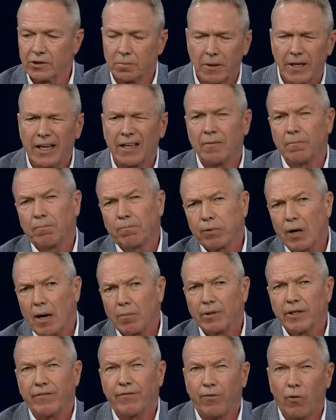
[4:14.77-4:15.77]
They can
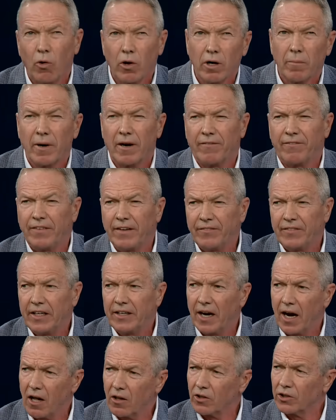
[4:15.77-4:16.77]
probably afford about
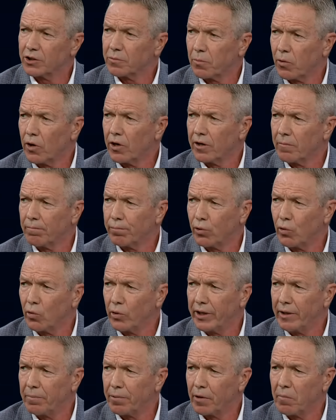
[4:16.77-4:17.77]
$50 per
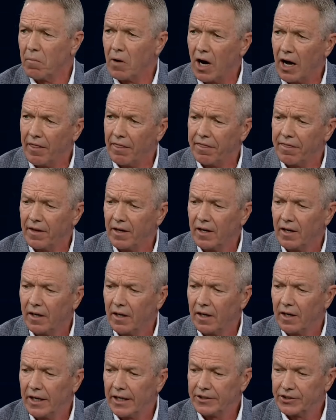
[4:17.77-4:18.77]
employee per month
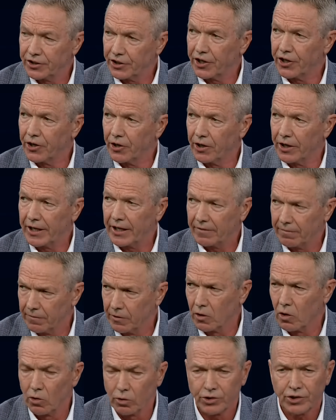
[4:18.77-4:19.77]
in security,
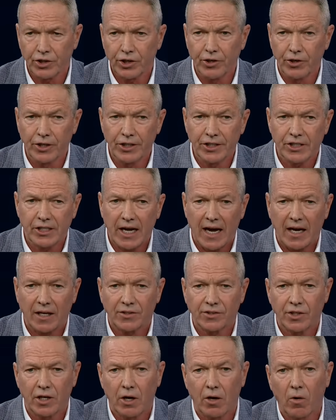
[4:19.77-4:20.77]
their whole security stack.
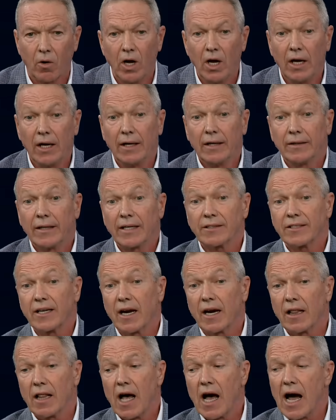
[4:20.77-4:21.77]
So that's
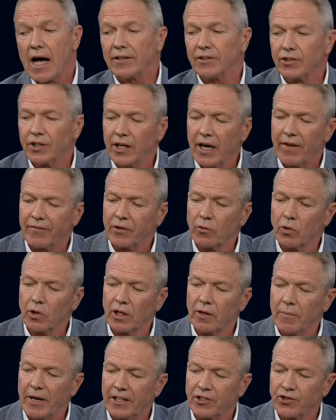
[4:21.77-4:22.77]
not a lot. So you have to
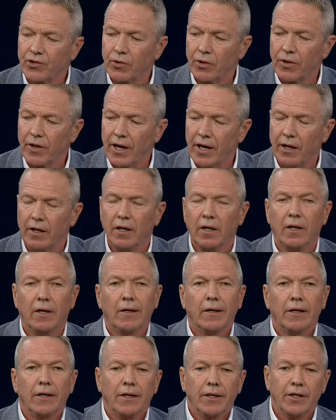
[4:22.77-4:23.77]
really make sure that,
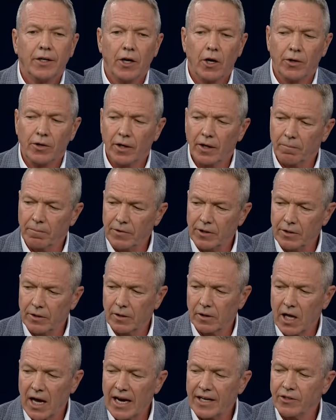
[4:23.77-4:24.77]
you know, you
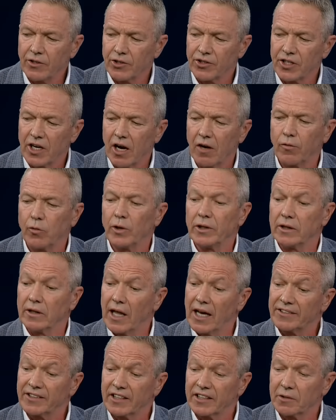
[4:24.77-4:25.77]
align yourself with
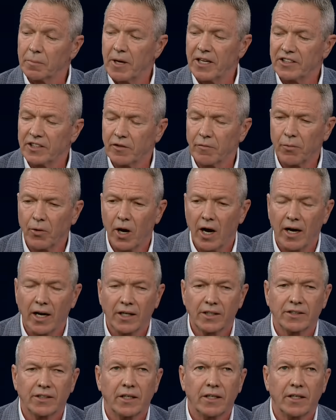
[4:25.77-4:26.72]
less expensive products.